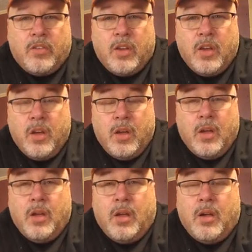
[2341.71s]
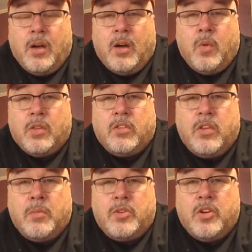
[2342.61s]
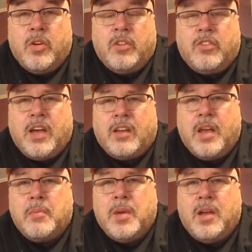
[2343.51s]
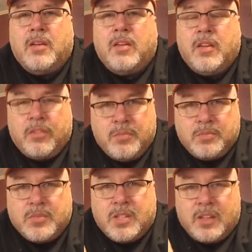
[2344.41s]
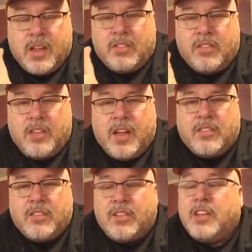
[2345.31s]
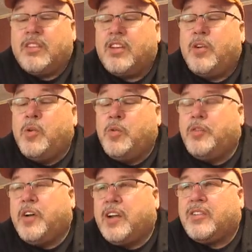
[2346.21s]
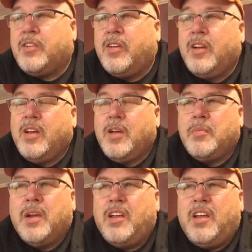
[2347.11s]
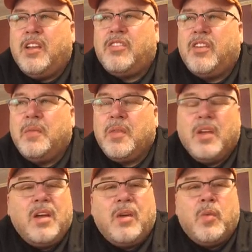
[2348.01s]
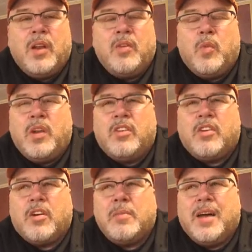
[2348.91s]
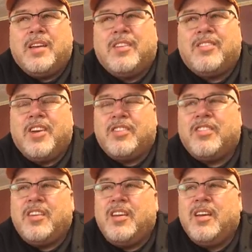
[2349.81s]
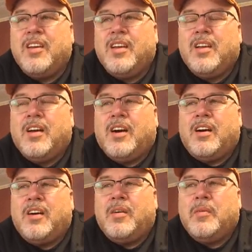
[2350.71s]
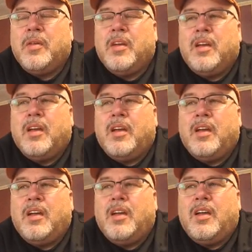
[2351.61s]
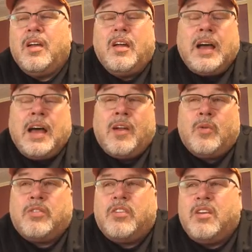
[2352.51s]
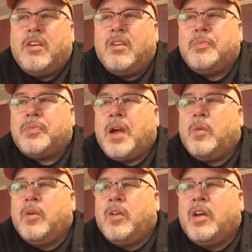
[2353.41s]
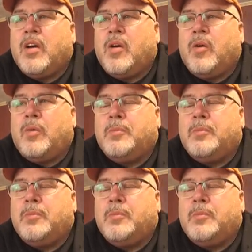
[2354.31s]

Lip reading: and what the temperature inside that meat is. That's a cool factor, but it's when you talk about necessity, I don't see it. I really don't.